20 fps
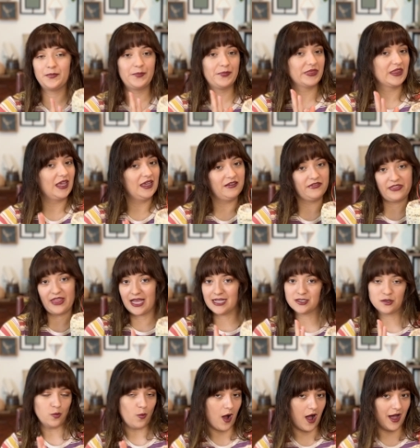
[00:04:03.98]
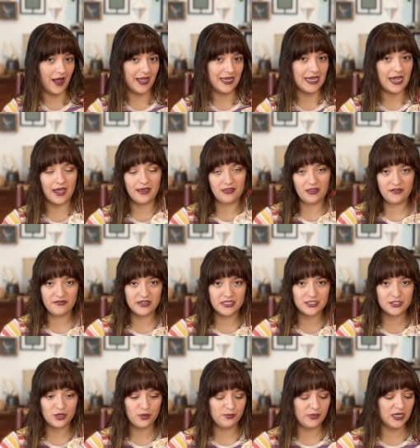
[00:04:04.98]
if that's why I love it
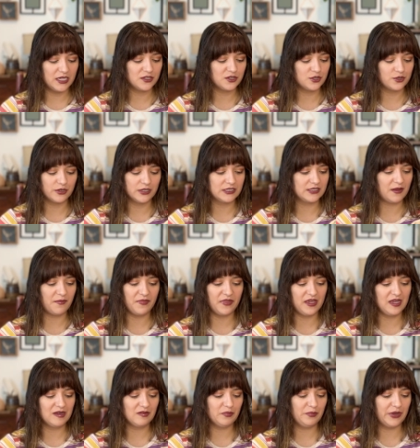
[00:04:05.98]
so much or something,